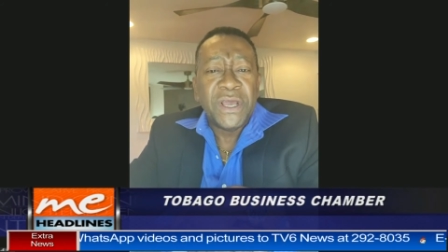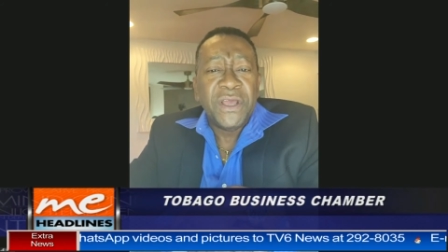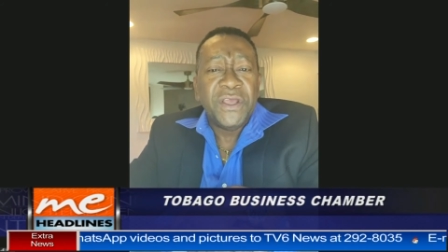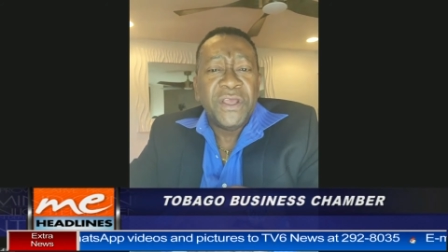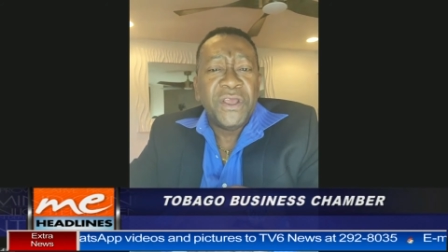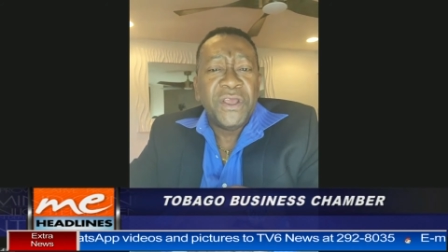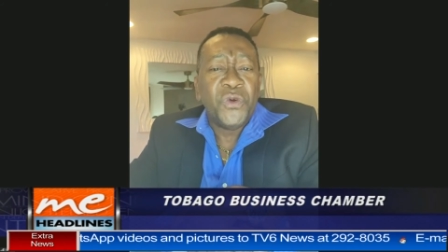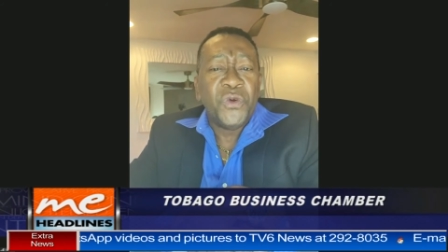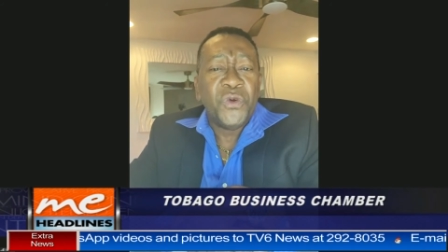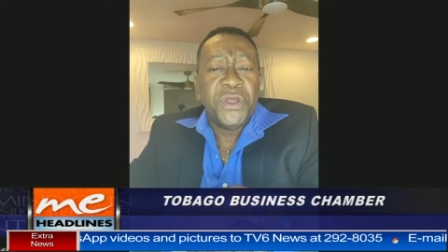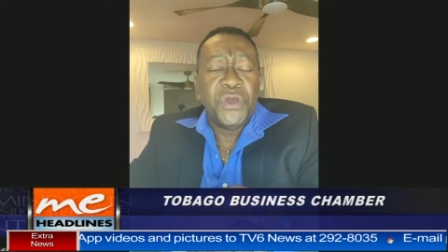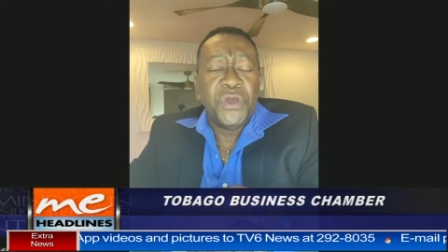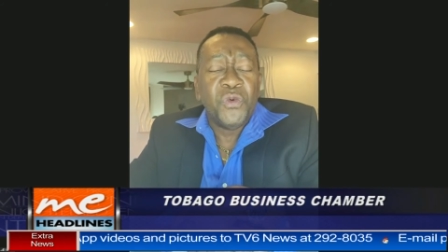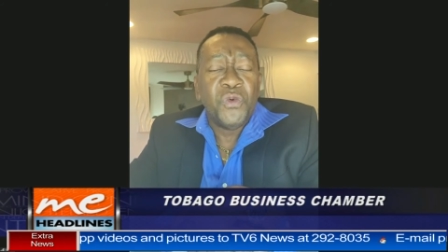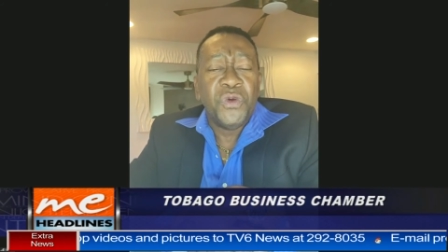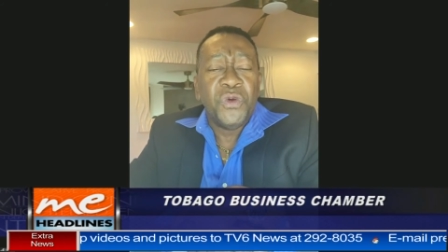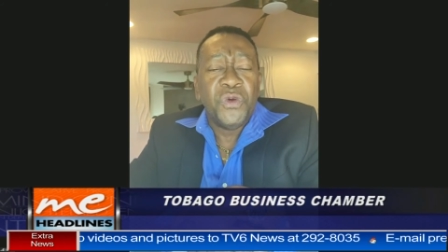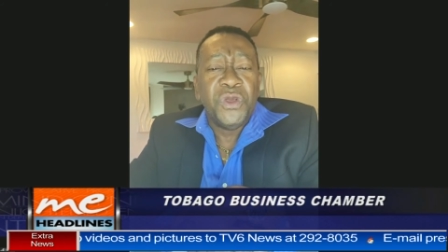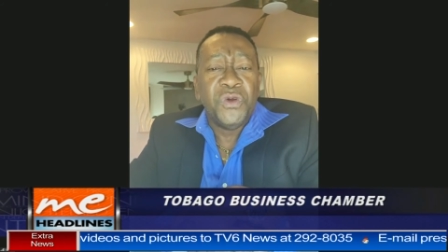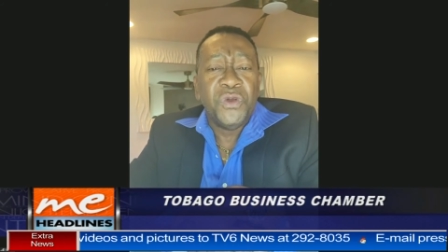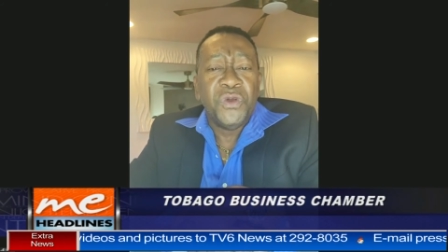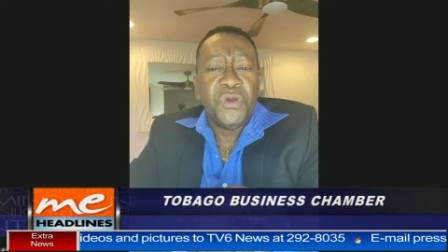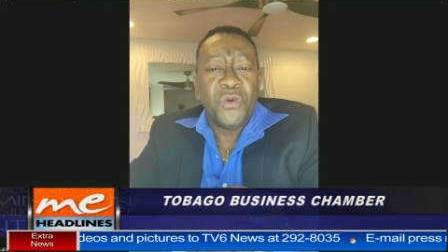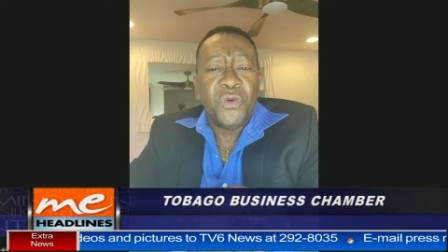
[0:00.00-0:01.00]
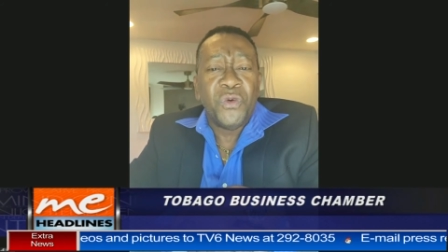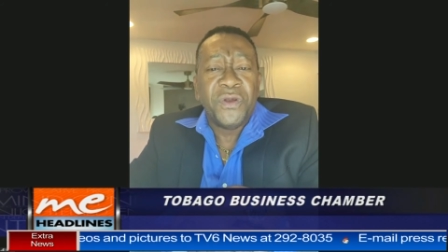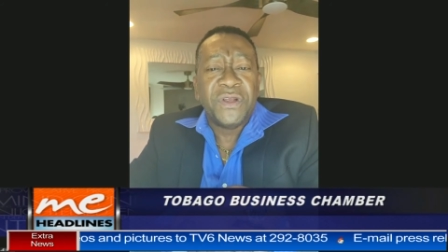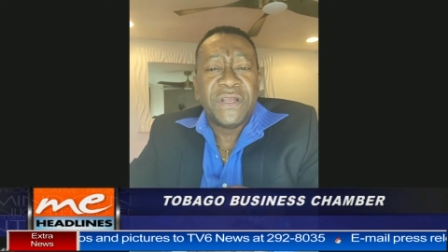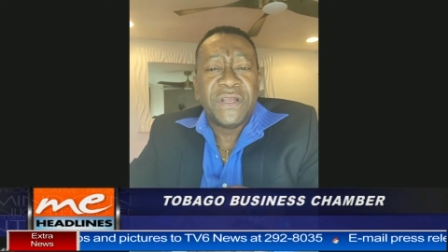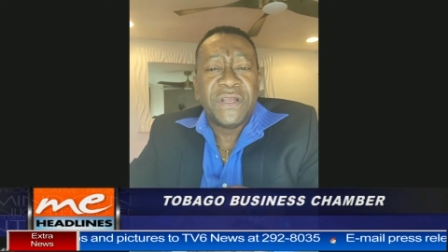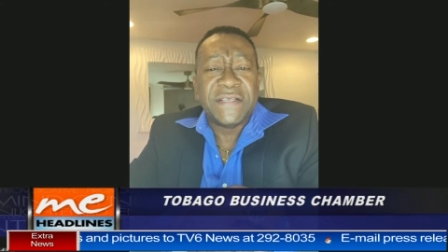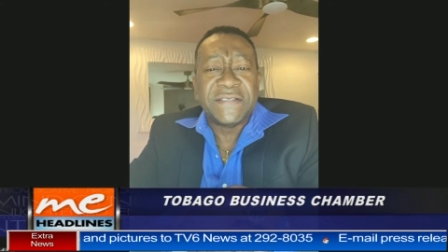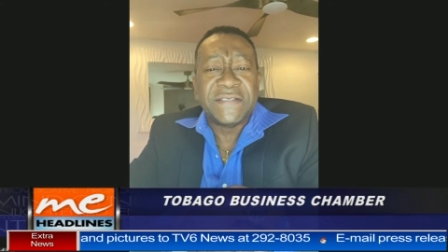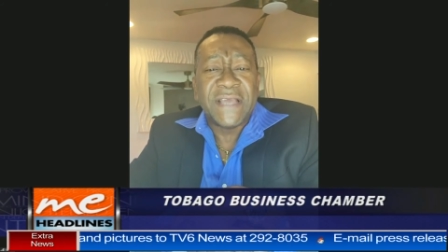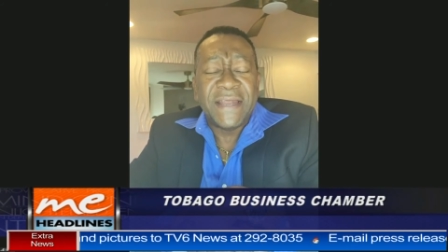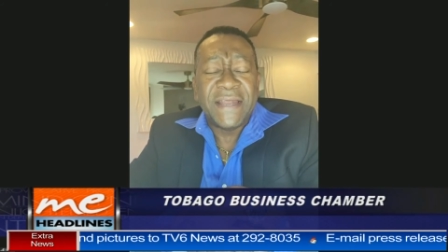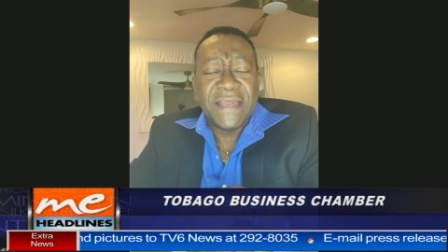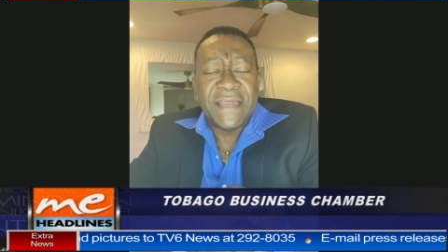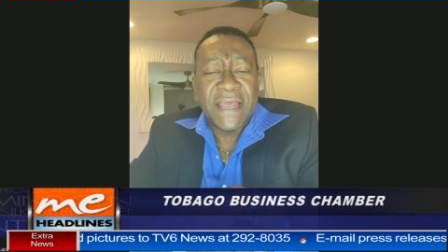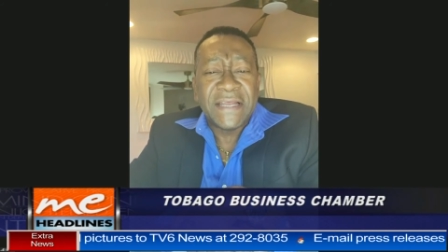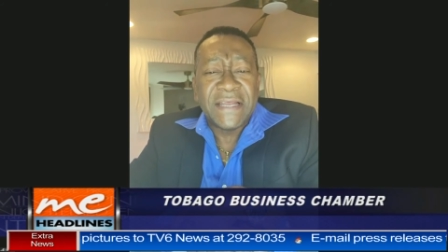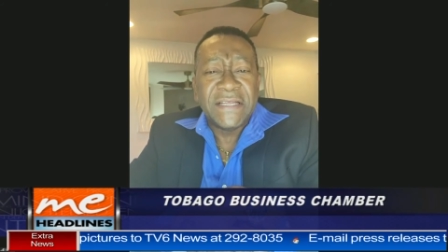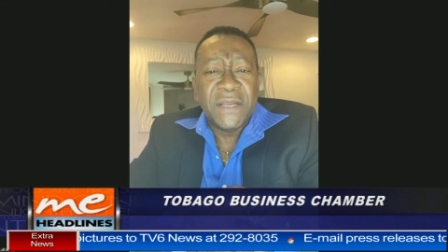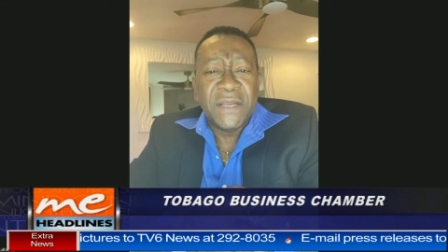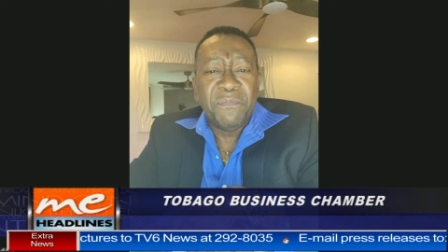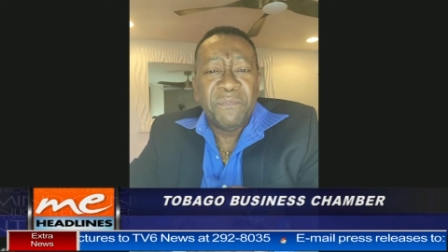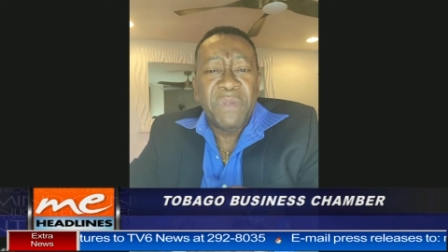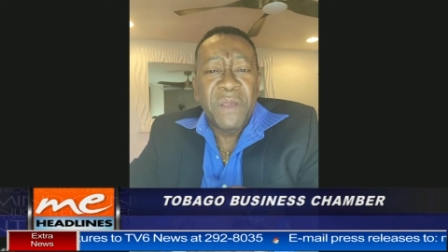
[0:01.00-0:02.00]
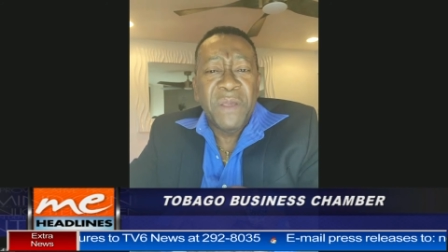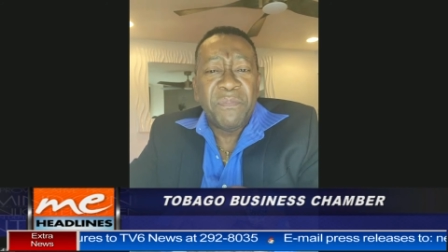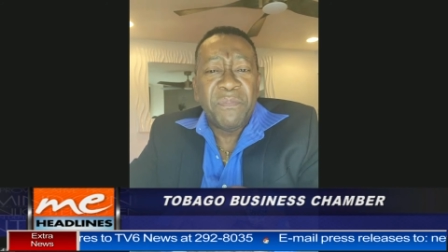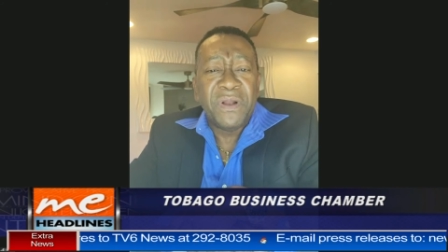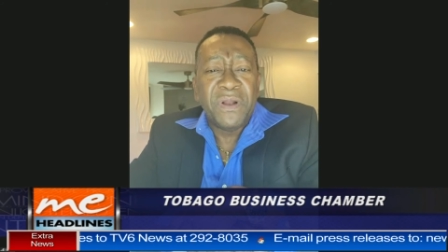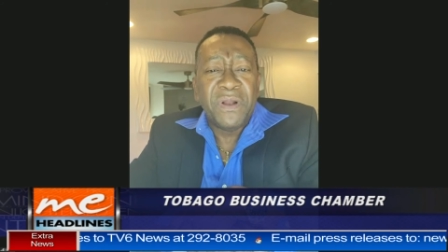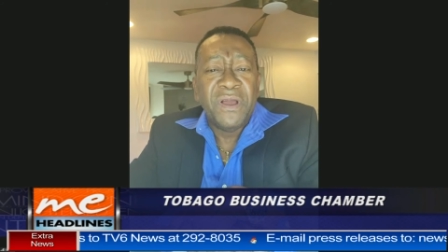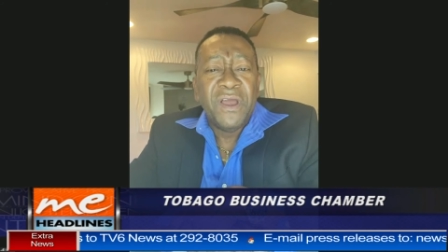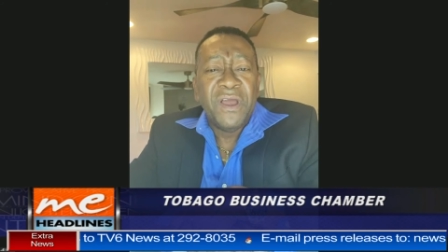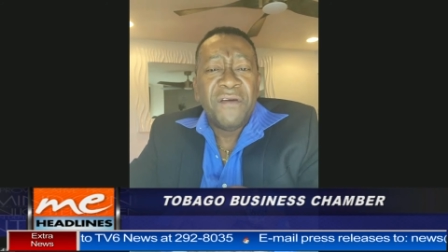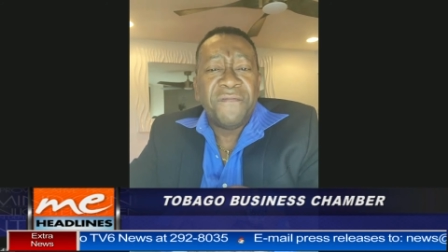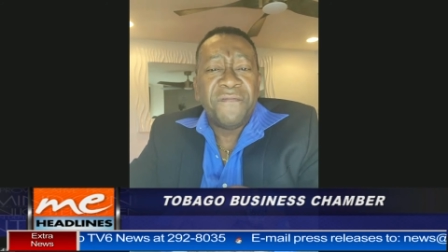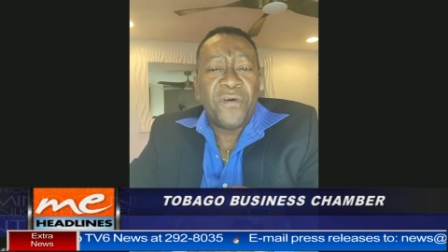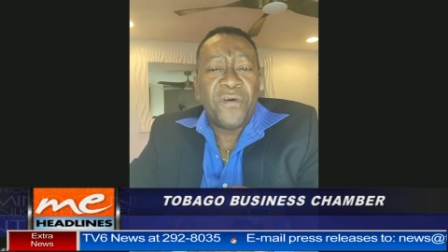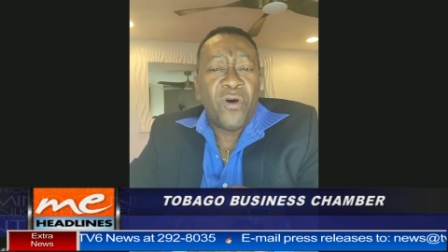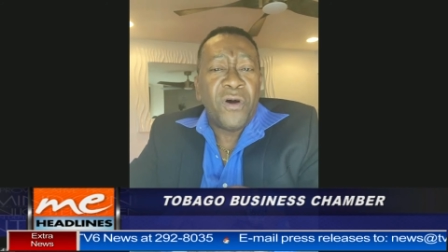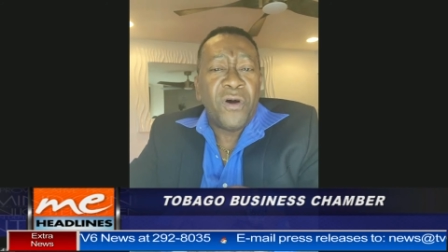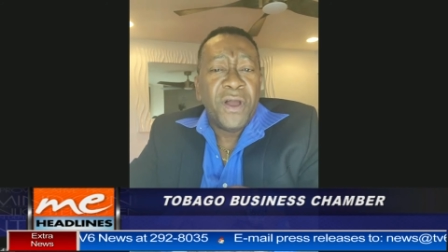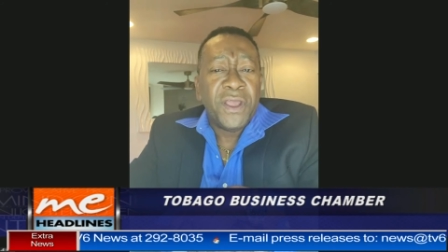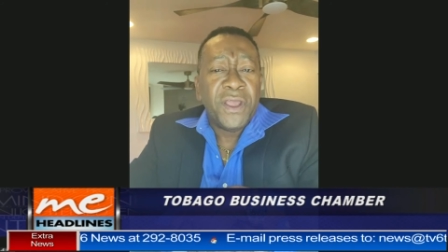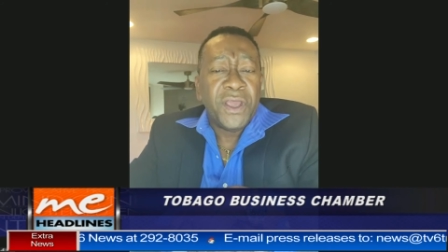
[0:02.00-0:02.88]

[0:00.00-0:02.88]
you know, you you you're disconnecting people for,